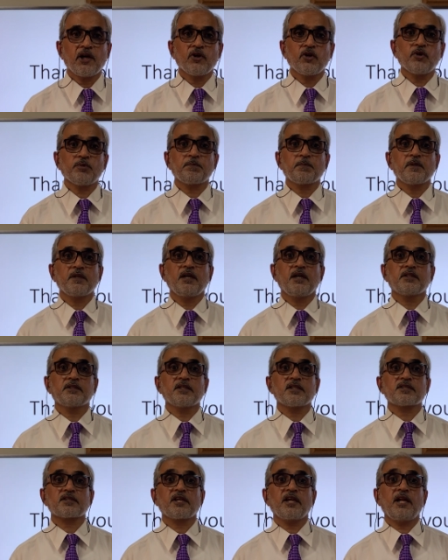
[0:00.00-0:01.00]
hope
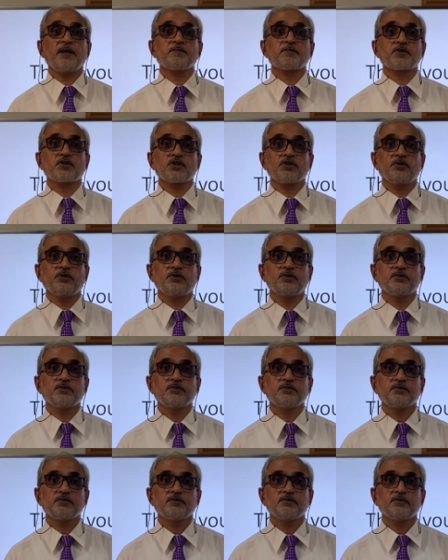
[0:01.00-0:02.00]
this helps you
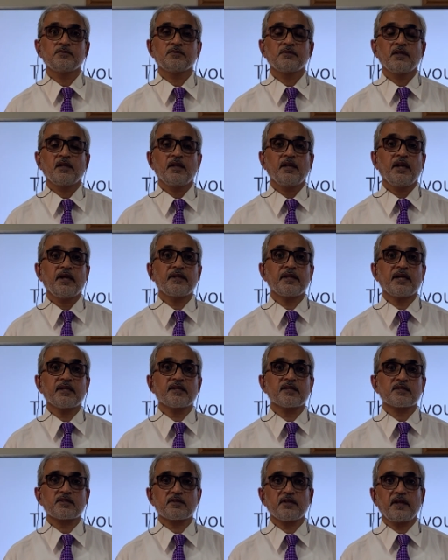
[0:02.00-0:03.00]
in
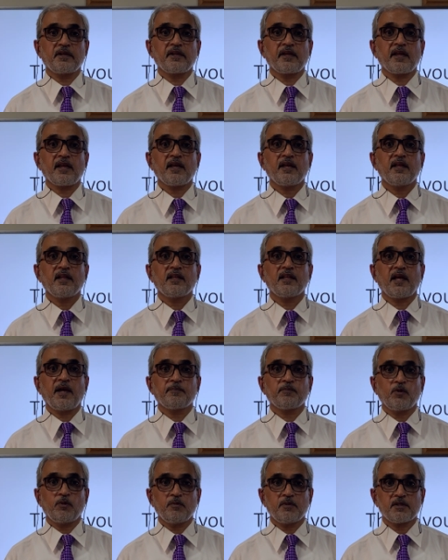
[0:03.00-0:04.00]
understanding
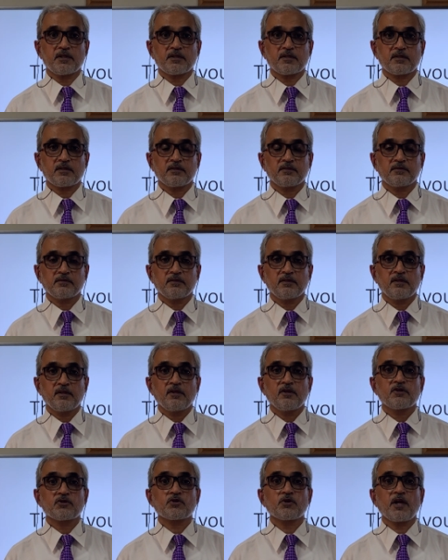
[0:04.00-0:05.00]
lipomas.
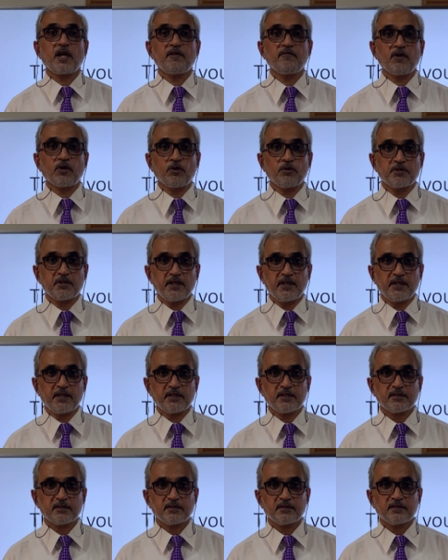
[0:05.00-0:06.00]
So have a good day.
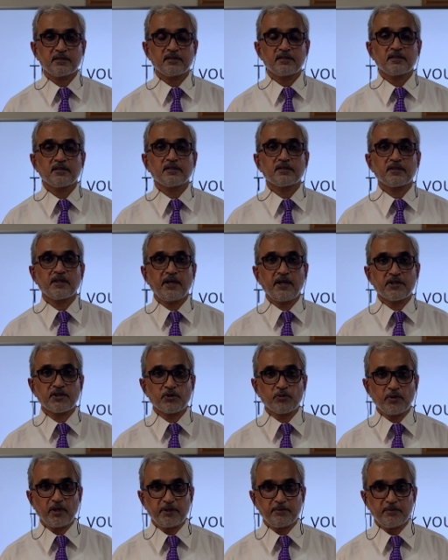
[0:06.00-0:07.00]
Thank
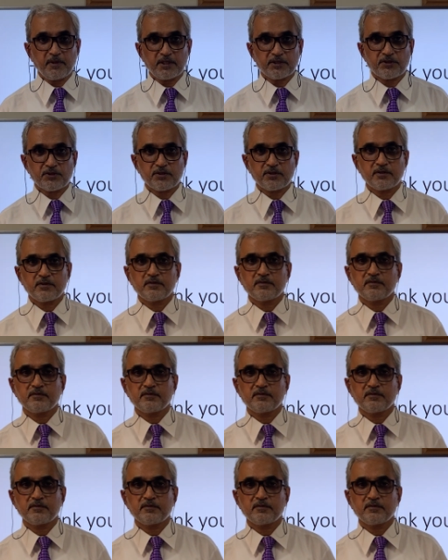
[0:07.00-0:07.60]
you very much.